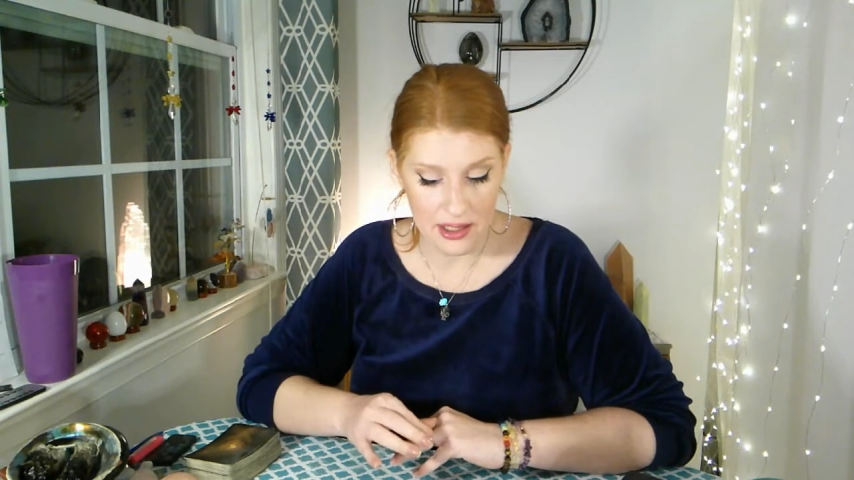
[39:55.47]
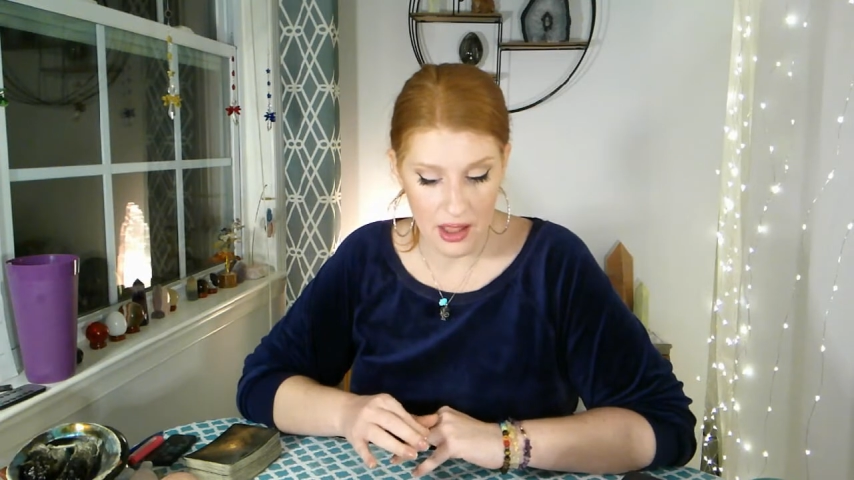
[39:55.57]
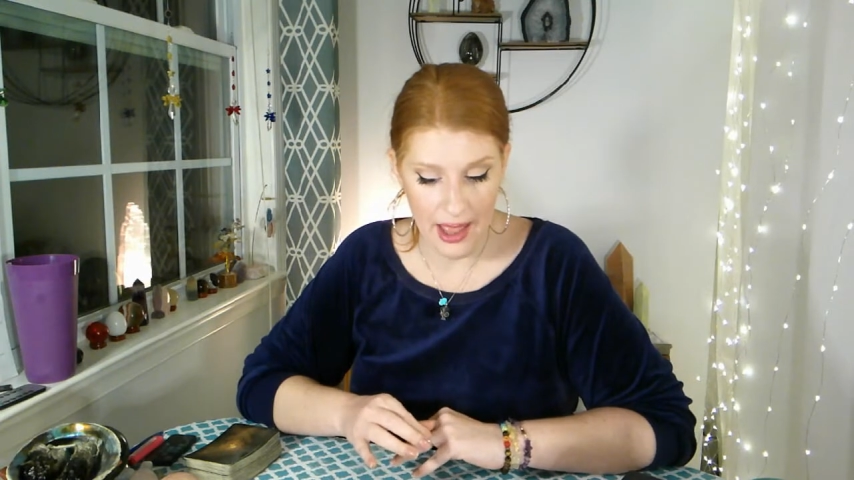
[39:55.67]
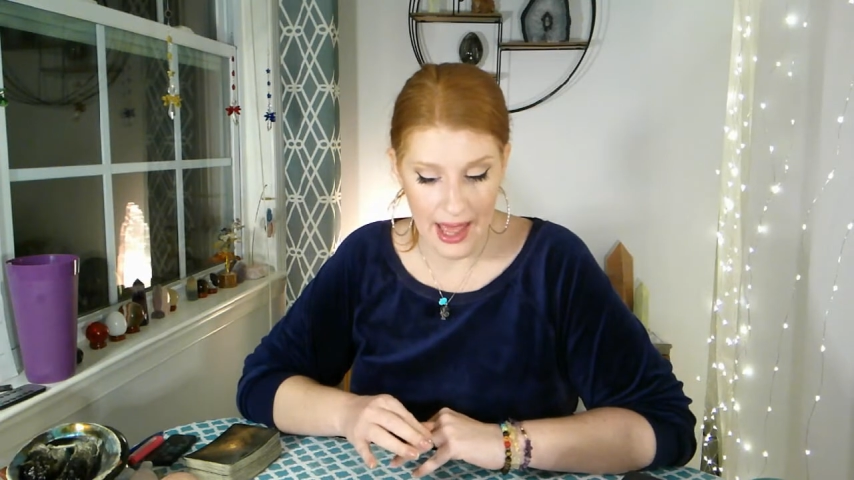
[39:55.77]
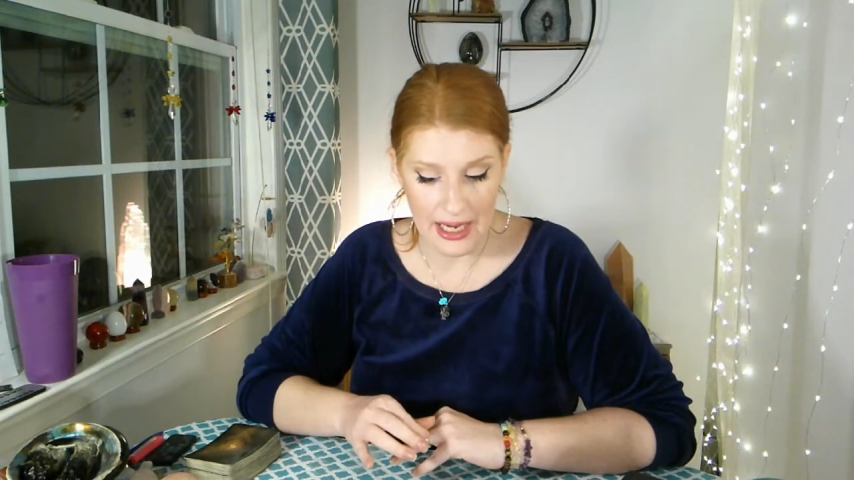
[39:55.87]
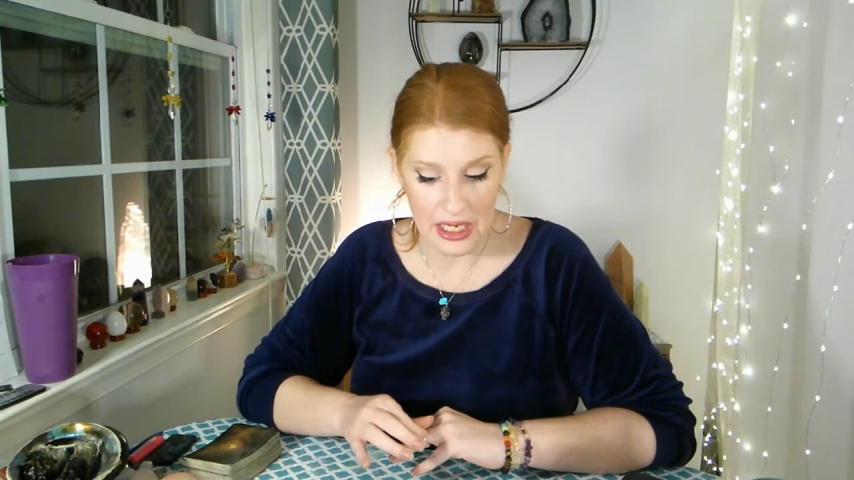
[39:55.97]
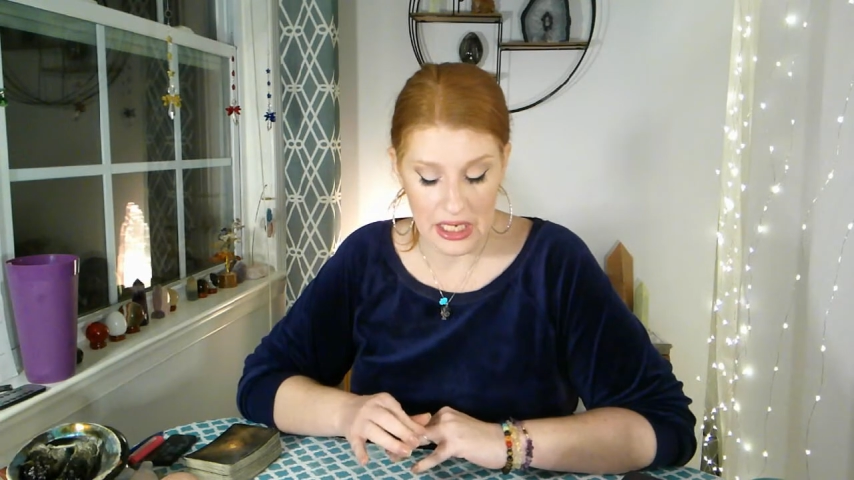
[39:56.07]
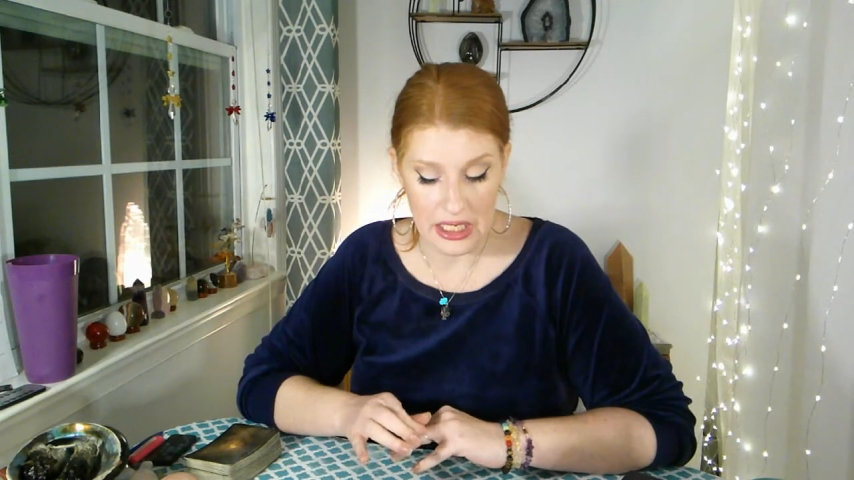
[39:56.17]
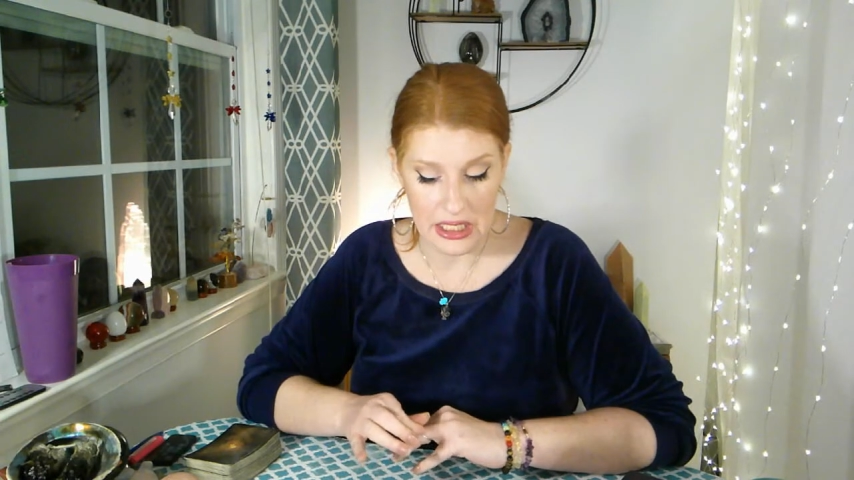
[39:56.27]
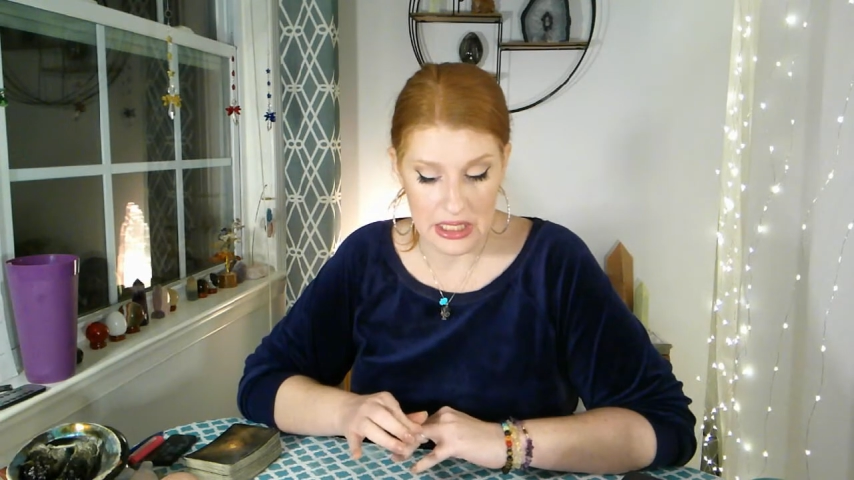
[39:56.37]
that
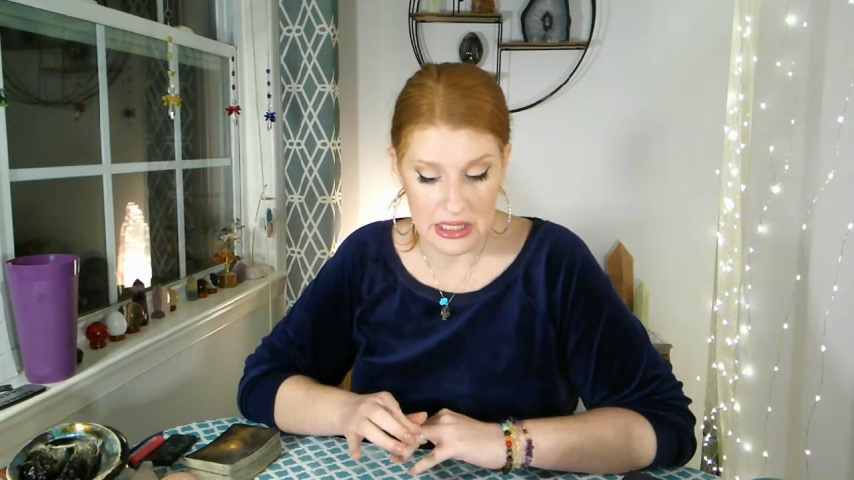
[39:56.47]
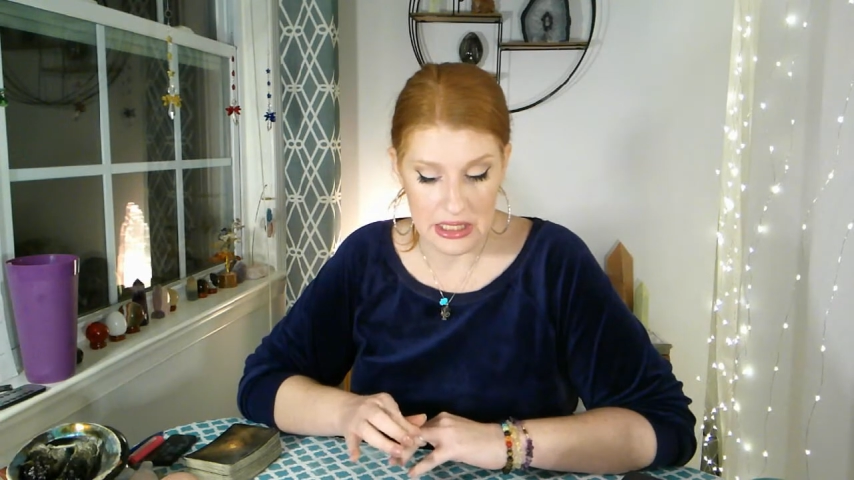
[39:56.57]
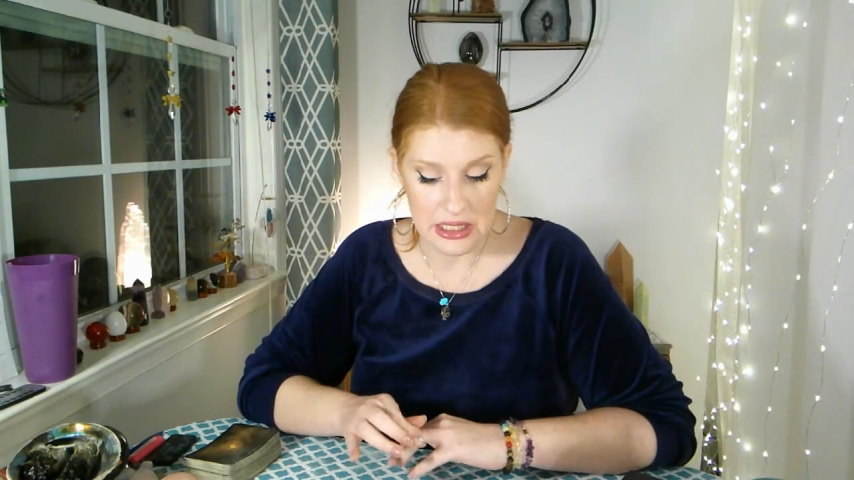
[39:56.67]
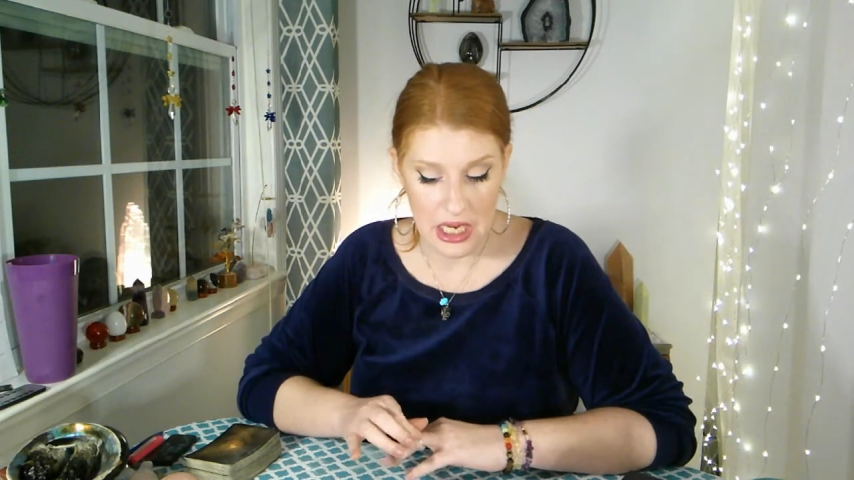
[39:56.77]
is